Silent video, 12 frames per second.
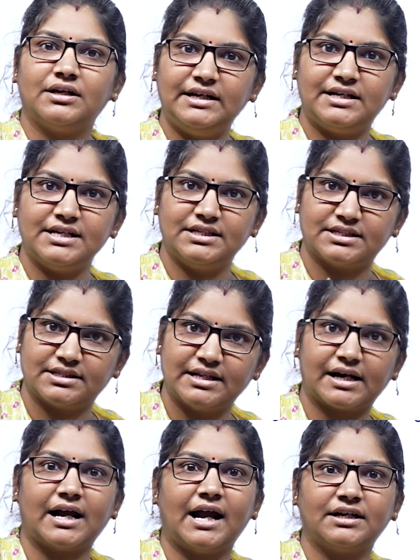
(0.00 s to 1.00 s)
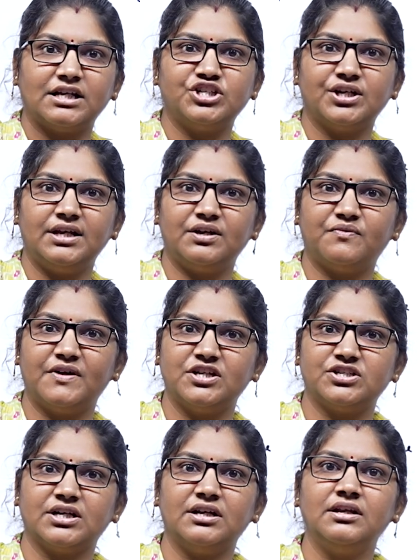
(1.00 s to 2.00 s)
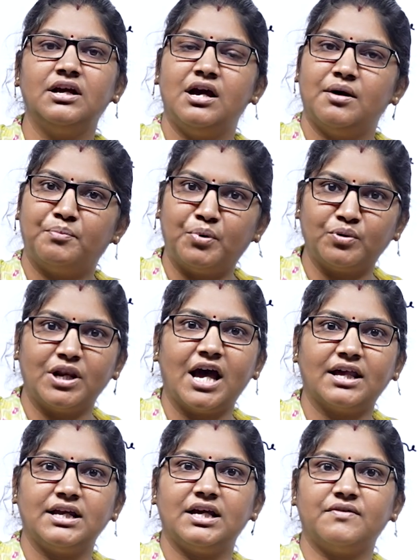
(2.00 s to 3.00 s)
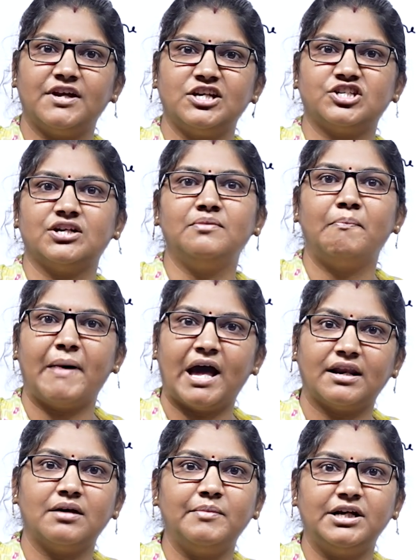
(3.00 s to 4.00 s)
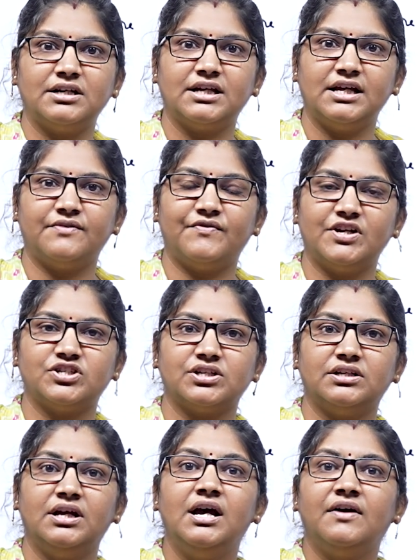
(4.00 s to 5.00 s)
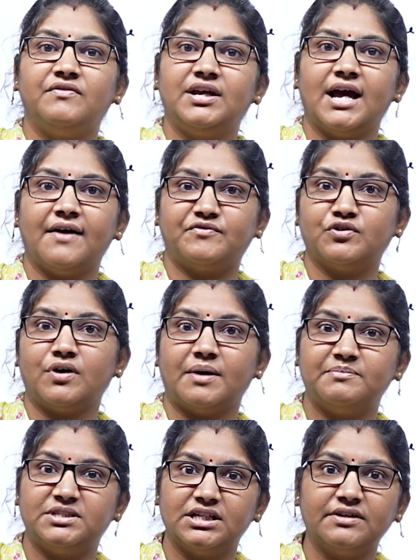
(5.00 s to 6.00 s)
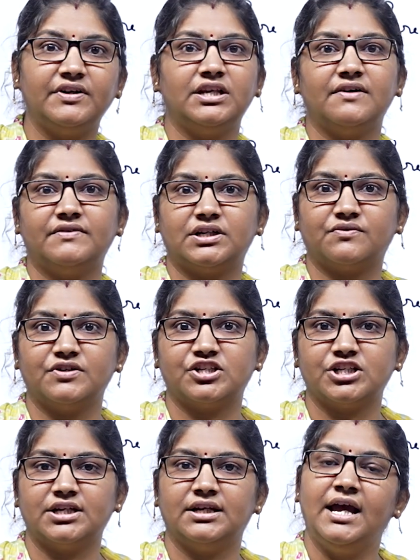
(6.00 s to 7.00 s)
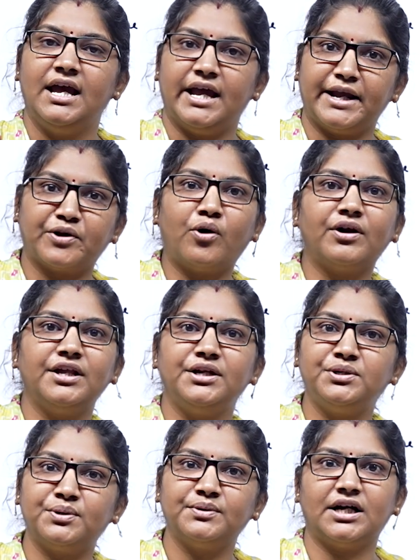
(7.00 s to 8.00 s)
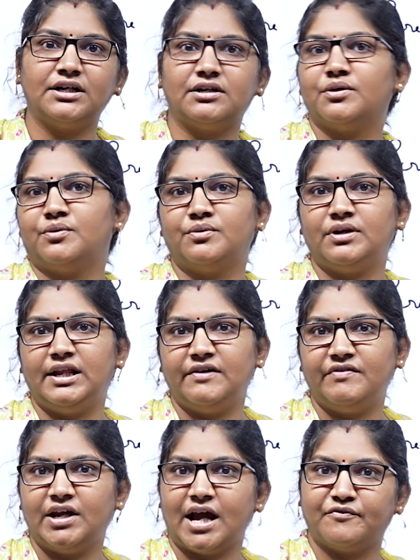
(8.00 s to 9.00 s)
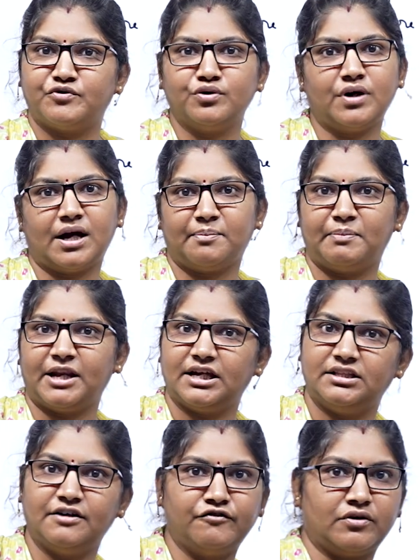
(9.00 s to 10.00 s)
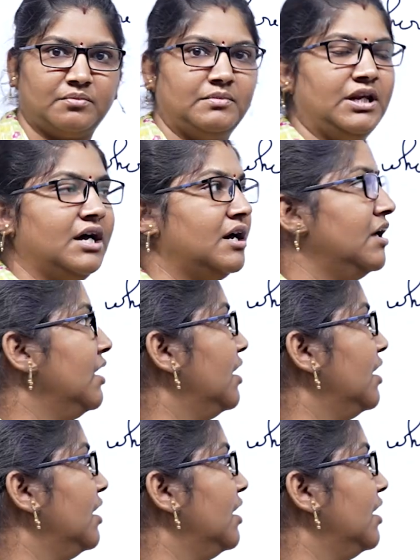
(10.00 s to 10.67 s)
it is the Cartesian equation, polar equation, parametric equation, we have to observe in our question. According to that only we have to apply the formula.